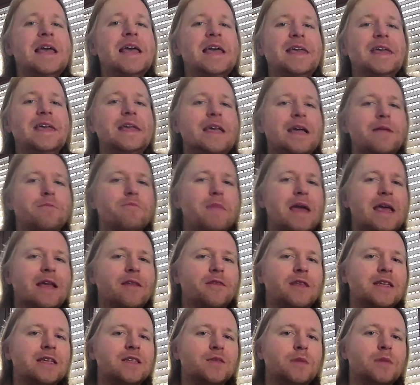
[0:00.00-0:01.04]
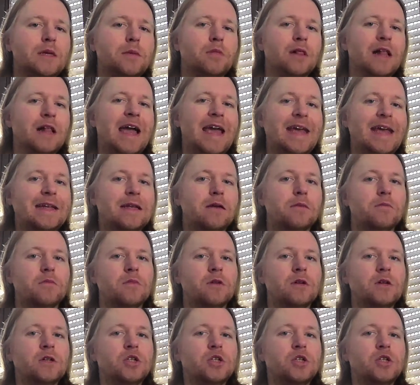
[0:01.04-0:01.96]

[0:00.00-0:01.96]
He can make these people hate him